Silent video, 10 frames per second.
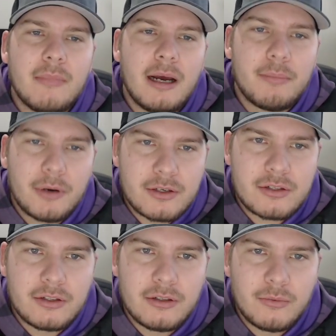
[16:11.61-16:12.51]
my
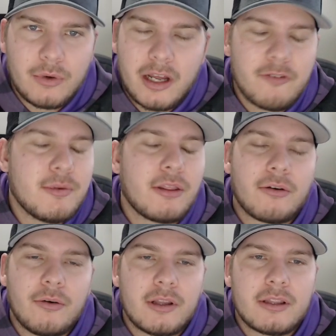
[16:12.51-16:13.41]
personal what I've been
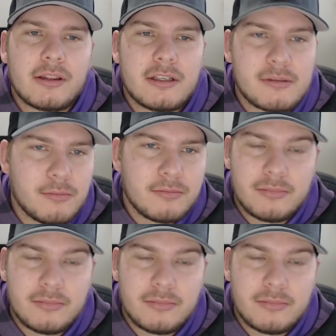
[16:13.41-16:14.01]
throwing this